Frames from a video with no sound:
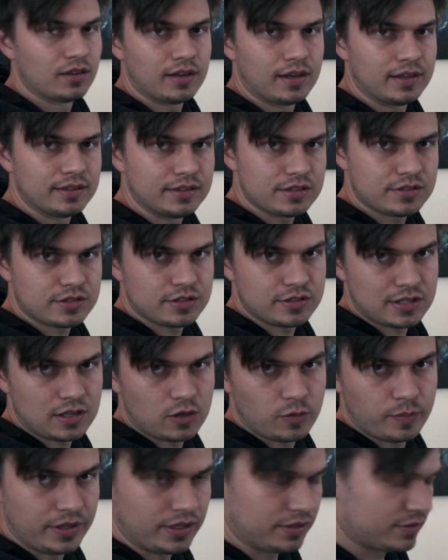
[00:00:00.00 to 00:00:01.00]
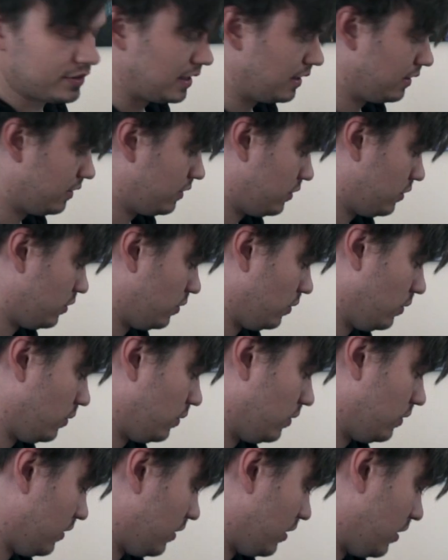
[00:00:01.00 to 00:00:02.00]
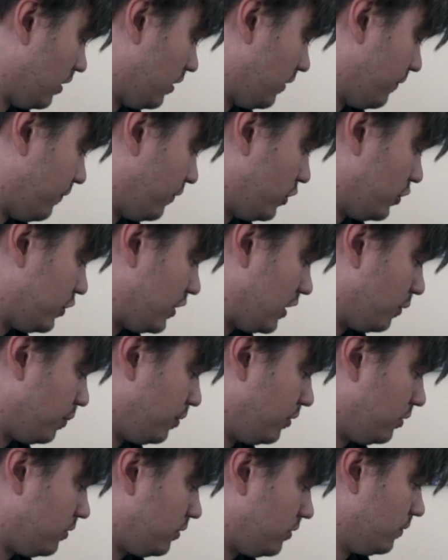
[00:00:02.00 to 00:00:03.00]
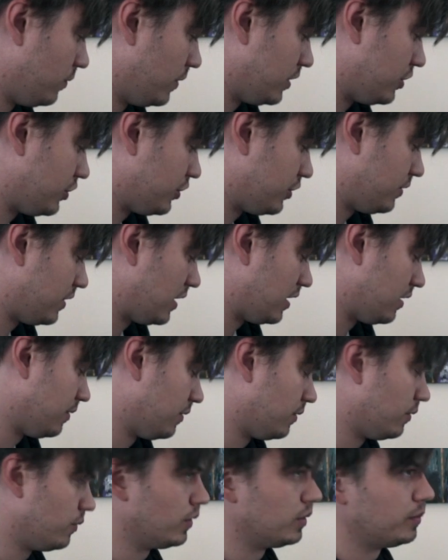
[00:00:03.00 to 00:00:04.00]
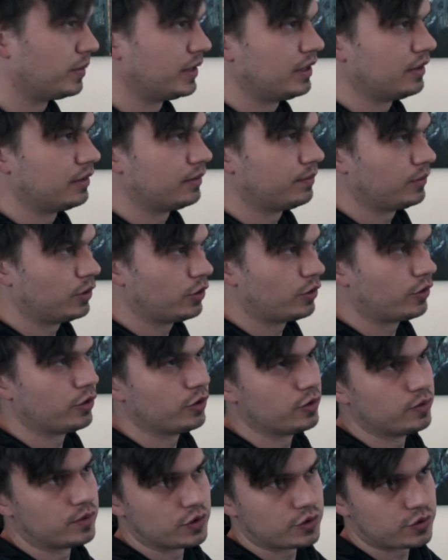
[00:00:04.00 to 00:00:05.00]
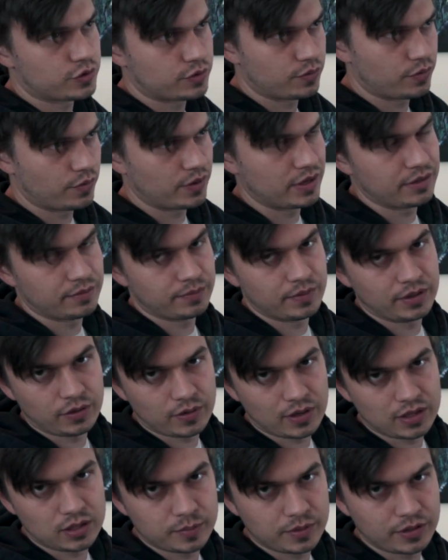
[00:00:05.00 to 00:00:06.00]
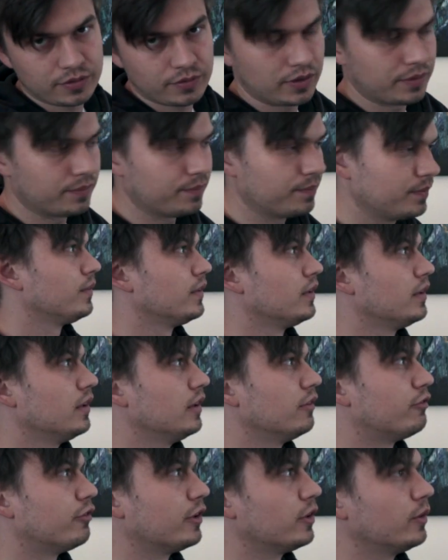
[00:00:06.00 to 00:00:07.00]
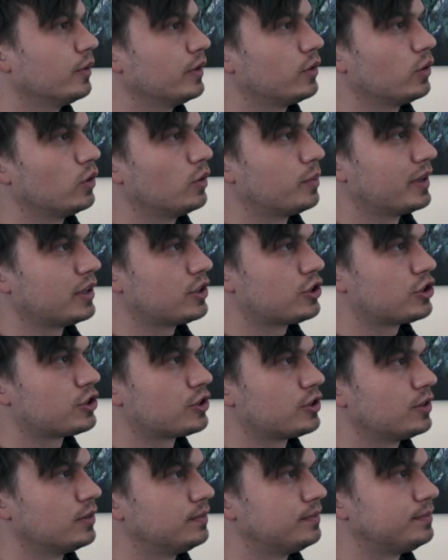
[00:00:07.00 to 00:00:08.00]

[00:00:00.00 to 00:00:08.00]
And this is now being sent to the first output, which then will be your universe 3 in Grandma3. If we go into the patch